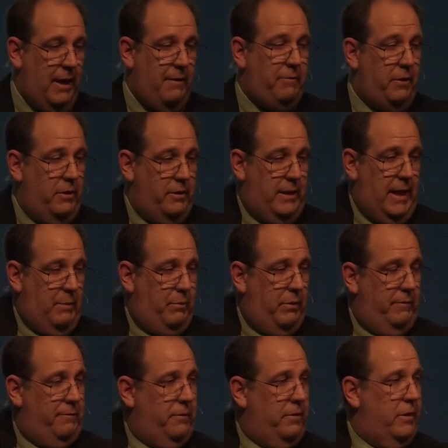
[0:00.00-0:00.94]
I've heard that
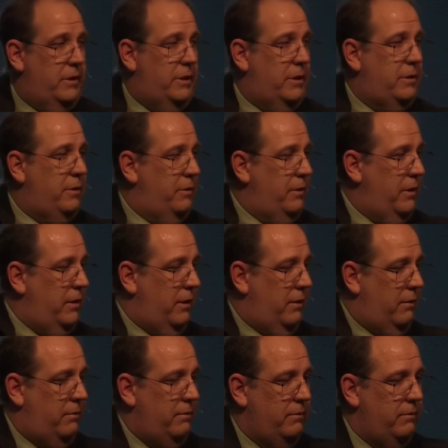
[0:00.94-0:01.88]
before, just so you
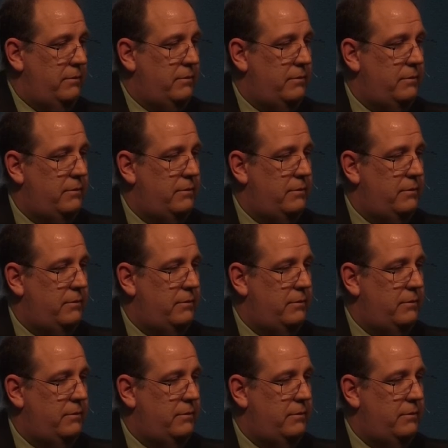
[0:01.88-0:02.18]
know.